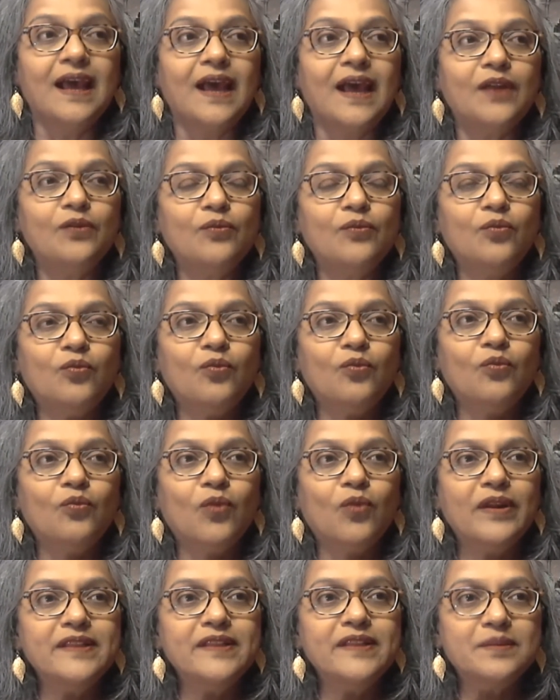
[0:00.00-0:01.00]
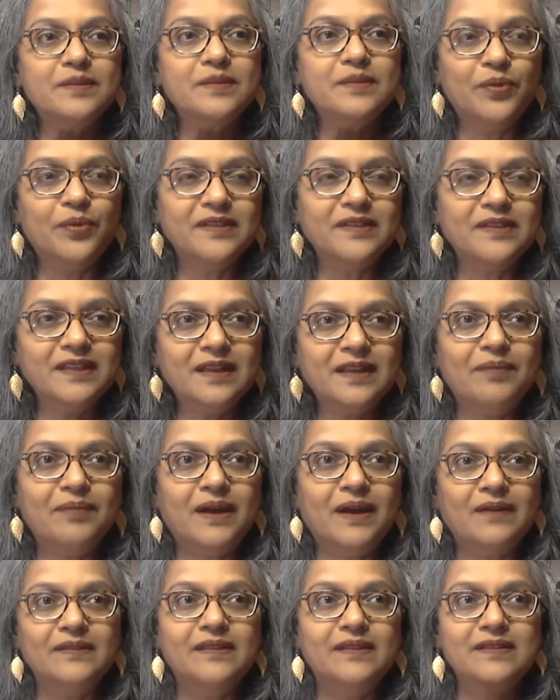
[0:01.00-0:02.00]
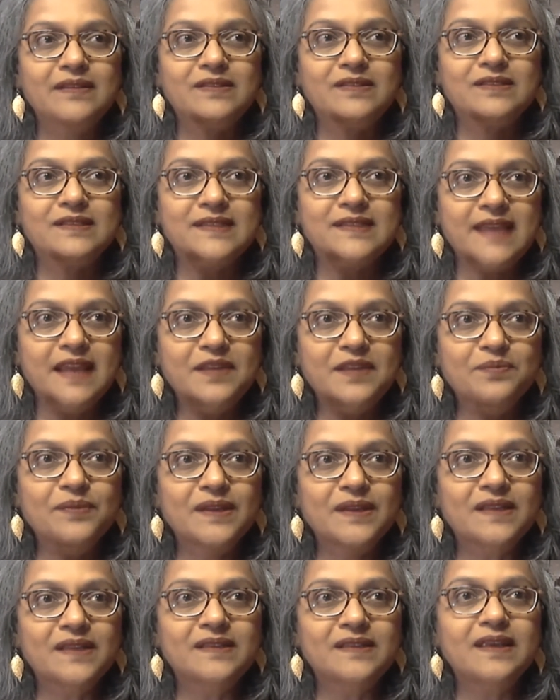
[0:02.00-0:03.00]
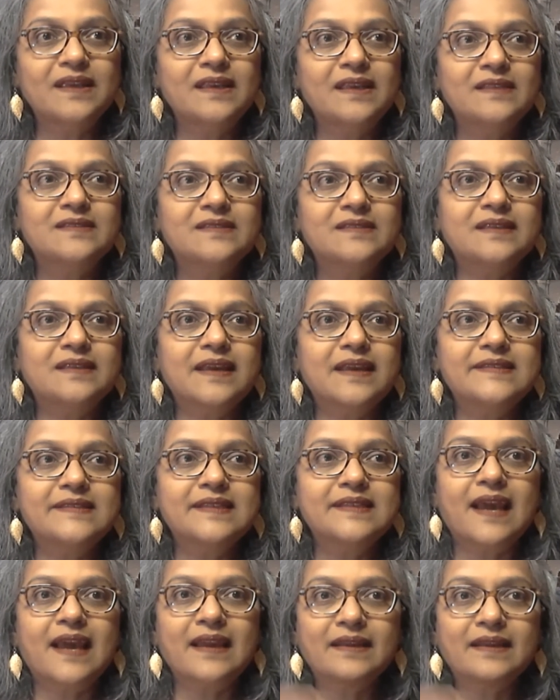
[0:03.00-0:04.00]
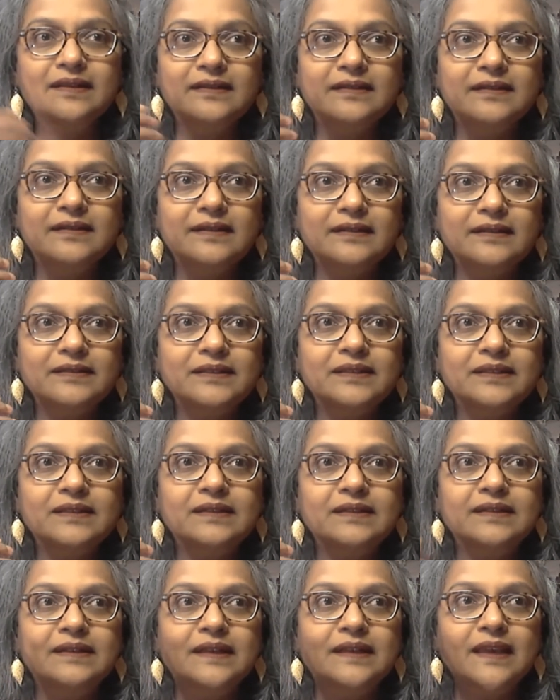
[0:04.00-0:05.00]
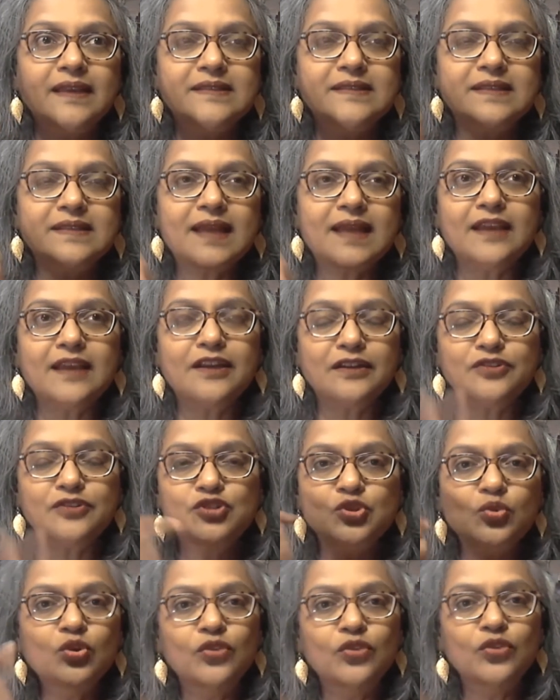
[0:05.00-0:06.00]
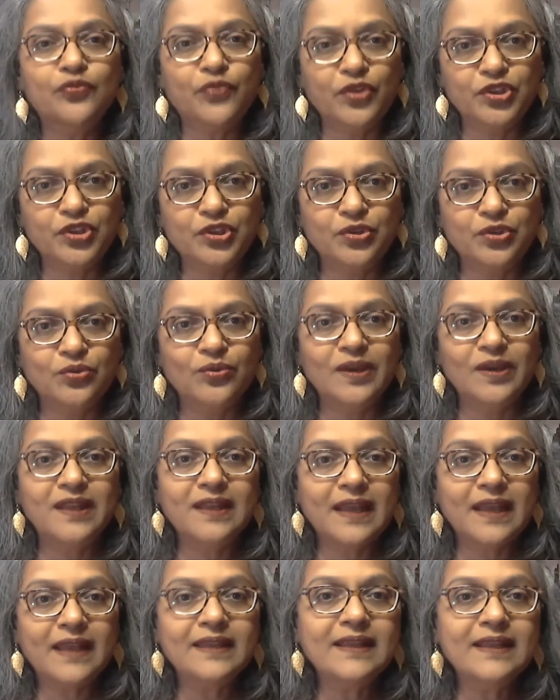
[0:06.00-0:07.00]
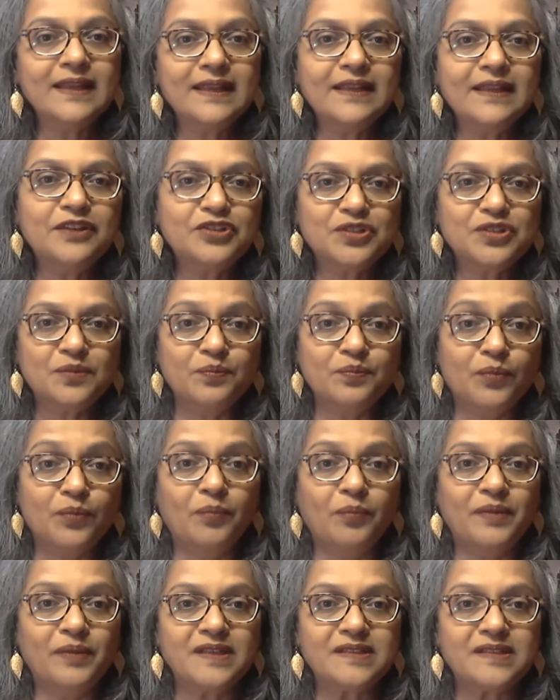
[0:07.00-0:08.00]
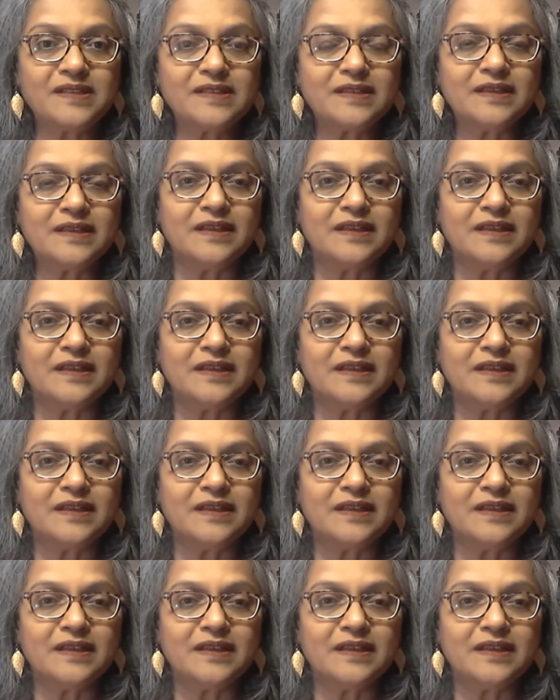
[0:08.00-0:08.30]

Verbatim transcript: And what is important about this statement is it's like a it's like a tool for you in any leadership moment.